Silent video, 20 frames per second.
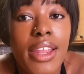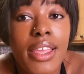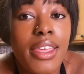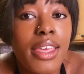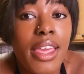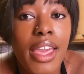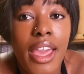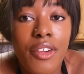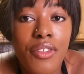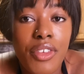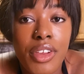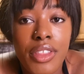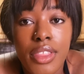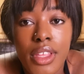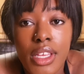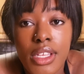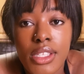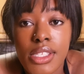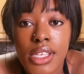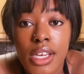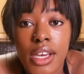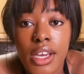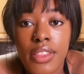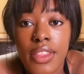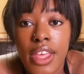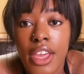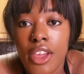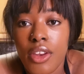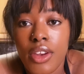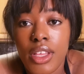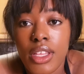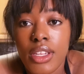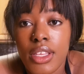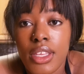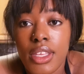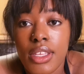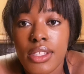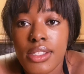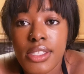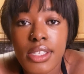and get everything done that you need to
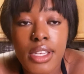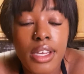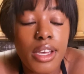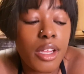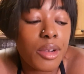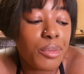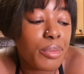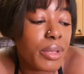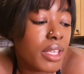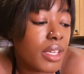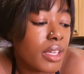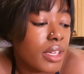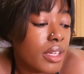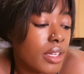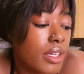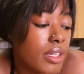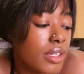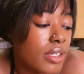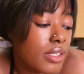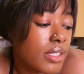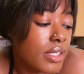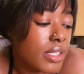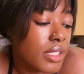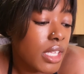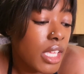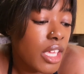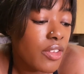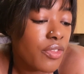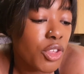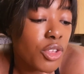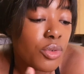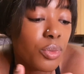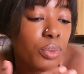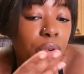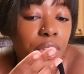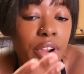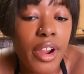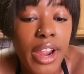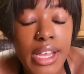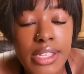get done, because if you
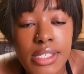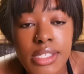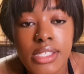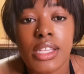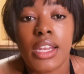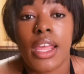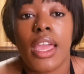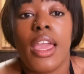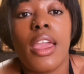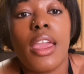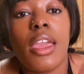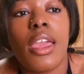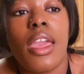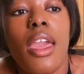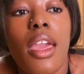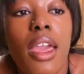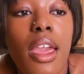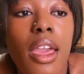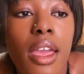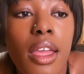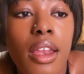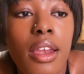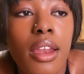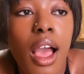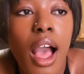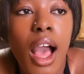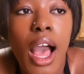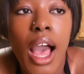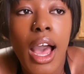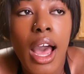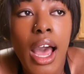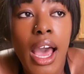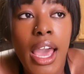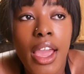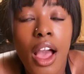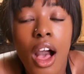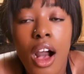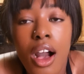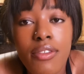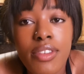procrastinate and
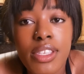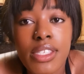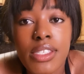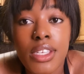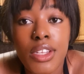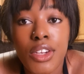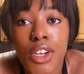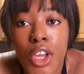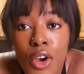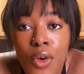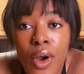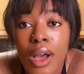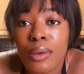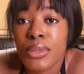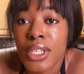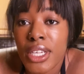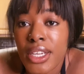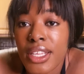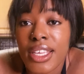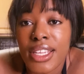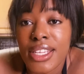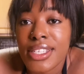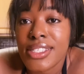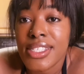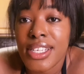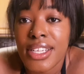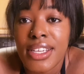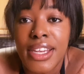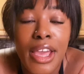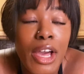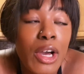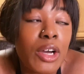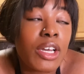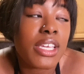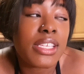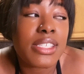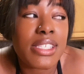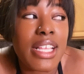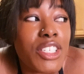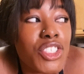I obviously know I'm gonna get it done now
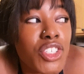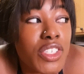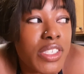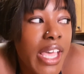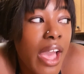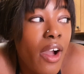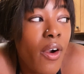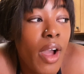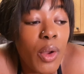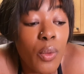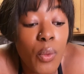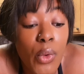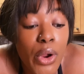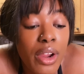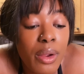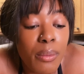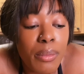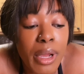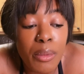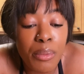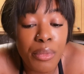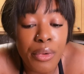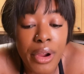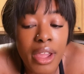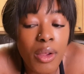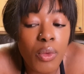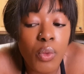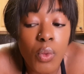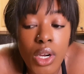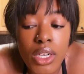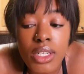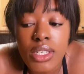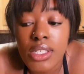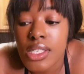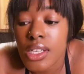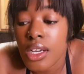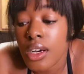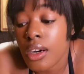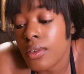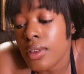because that's just how I work. My brain
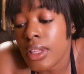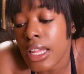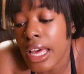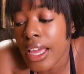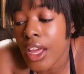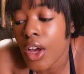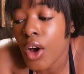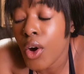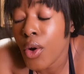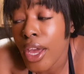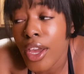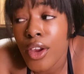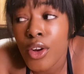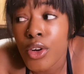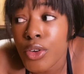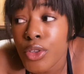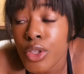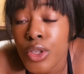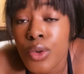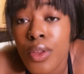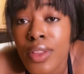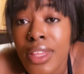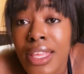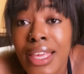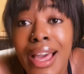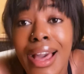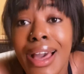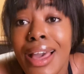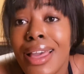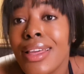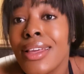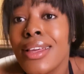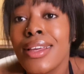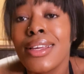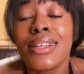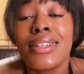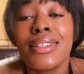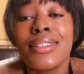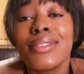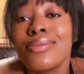works on like, okay girl, you only got
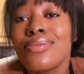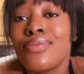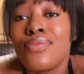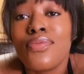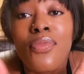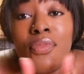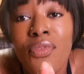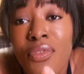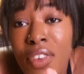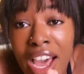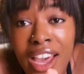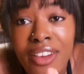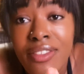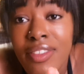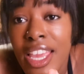5